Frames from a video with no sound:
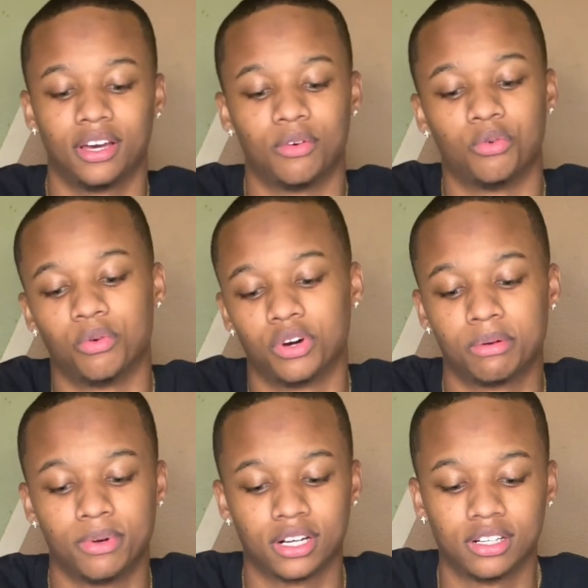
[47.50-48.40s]
well, one of
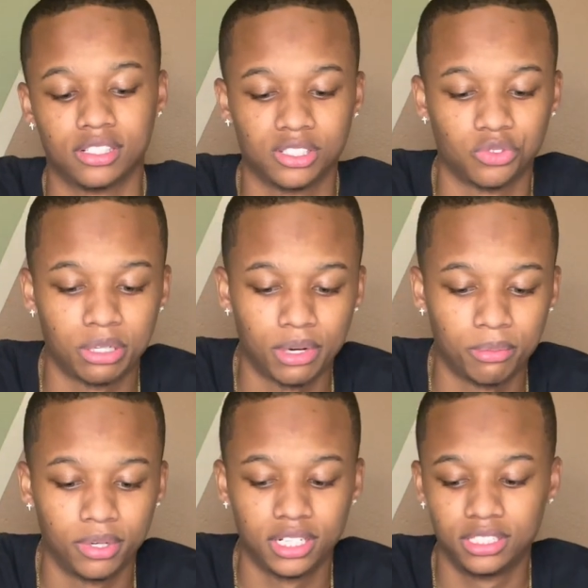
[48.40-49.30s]
my
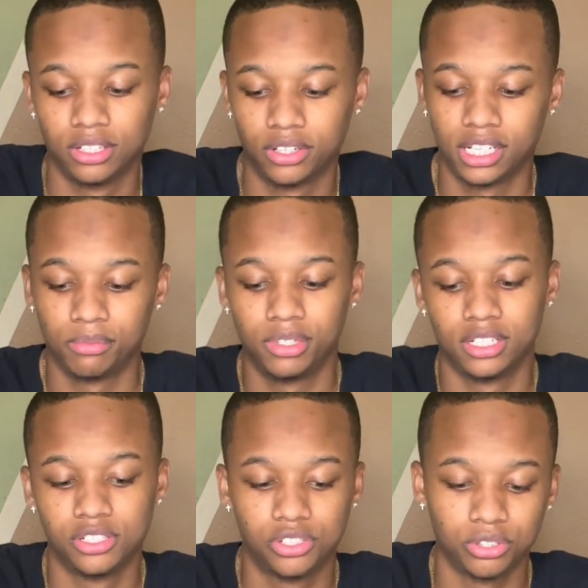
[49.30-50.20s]
buddies donated me
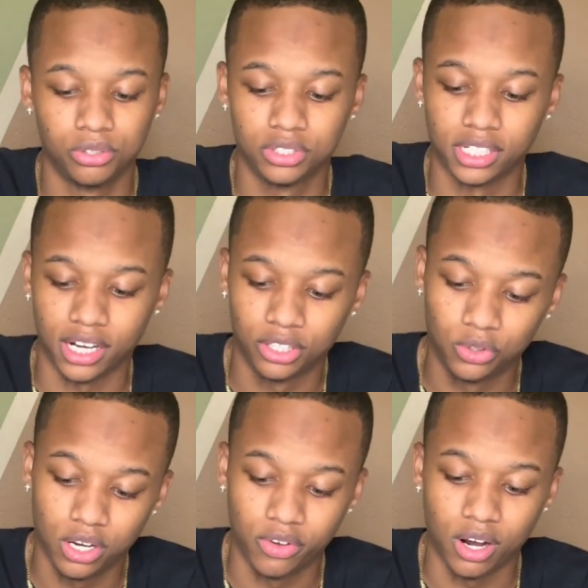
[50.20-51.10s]
these shoes so I can do
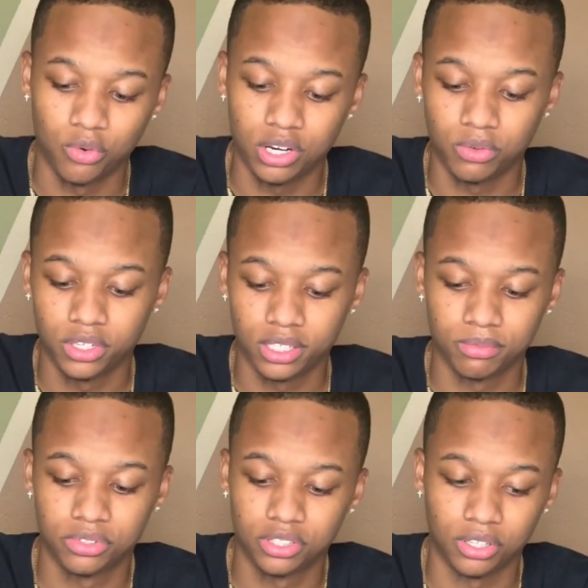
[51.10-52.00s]
whatever I want with
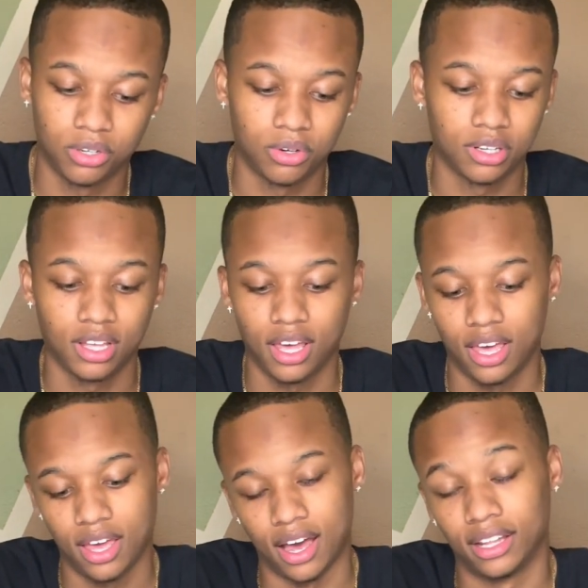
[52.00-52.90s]
them. So
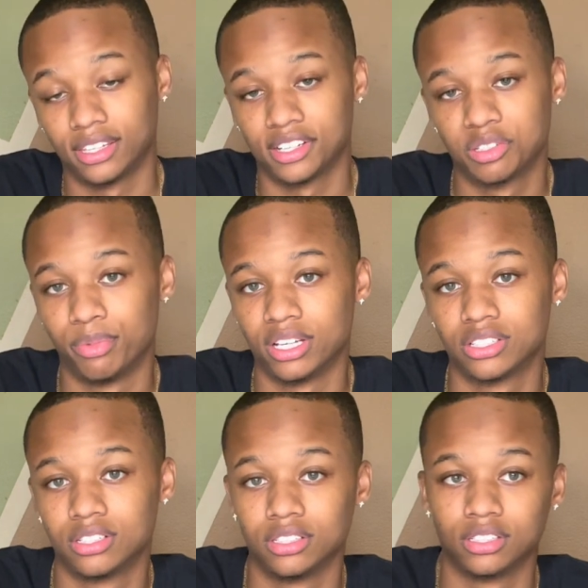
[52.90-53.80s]
I think it's
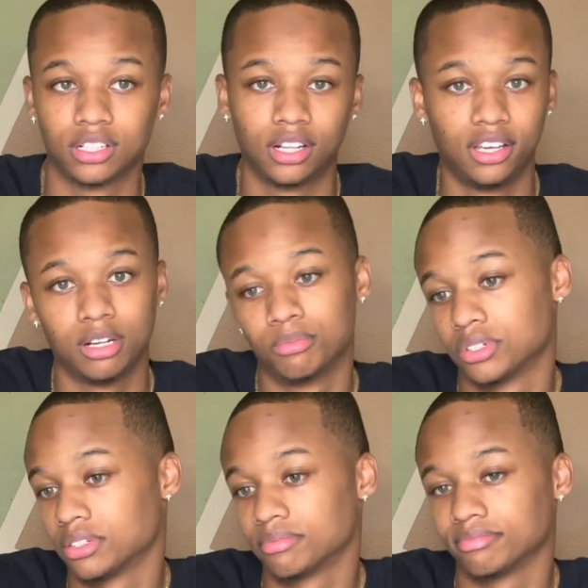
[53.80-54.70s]
best to clean them
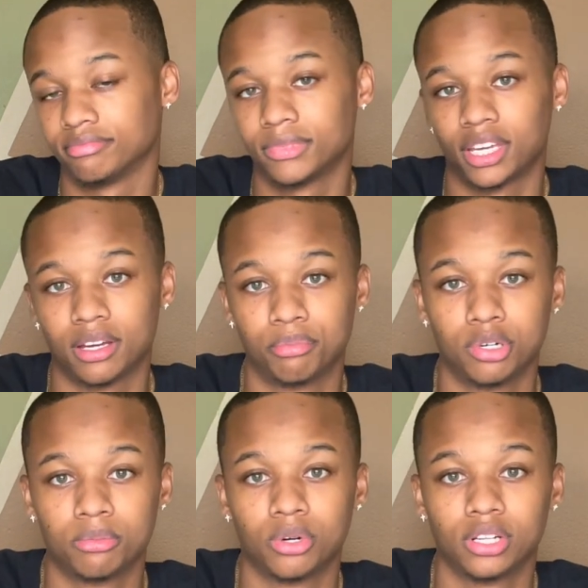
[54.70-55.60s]
up and put
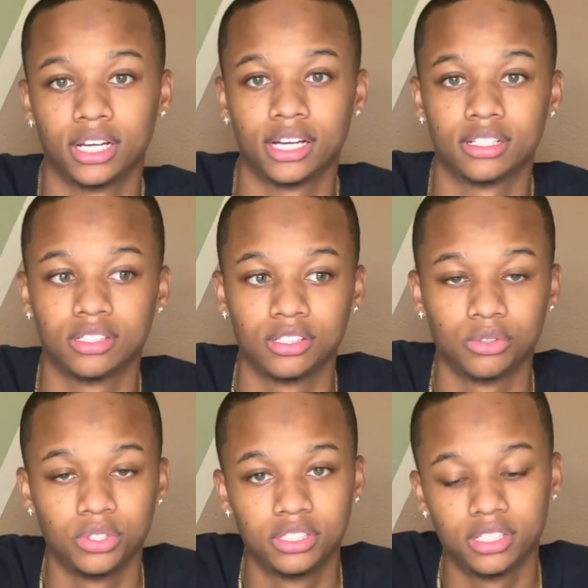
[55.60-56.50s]
them online to
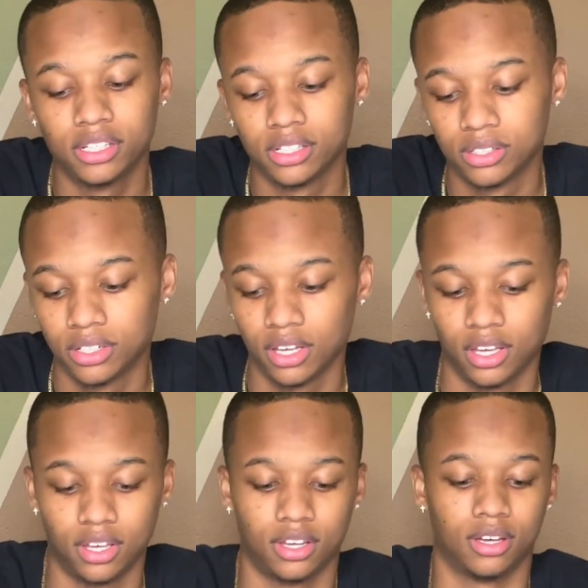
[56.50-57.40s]
resell.
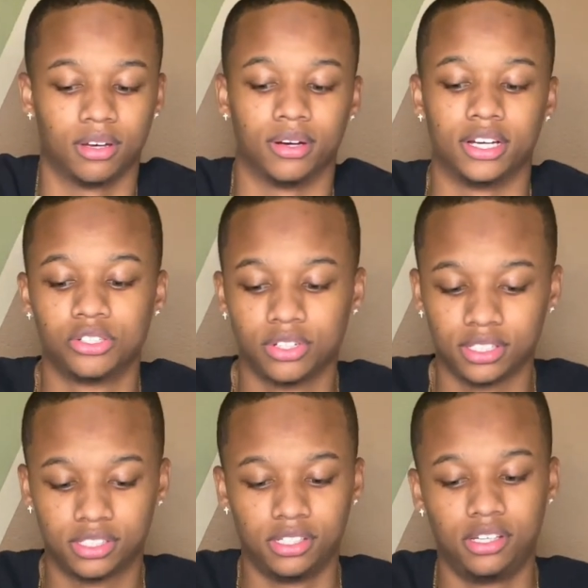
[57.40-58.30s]
As you can
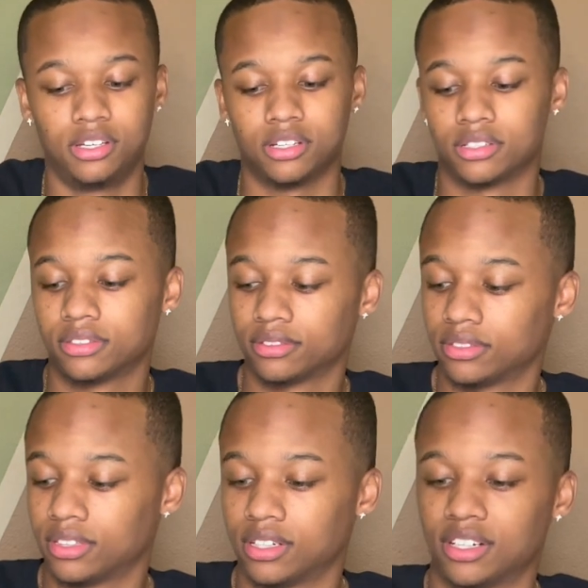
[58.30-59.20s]
see,
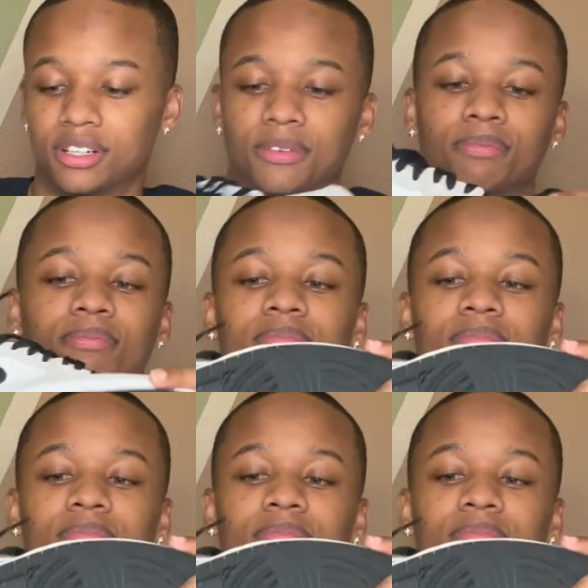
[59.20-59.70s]
got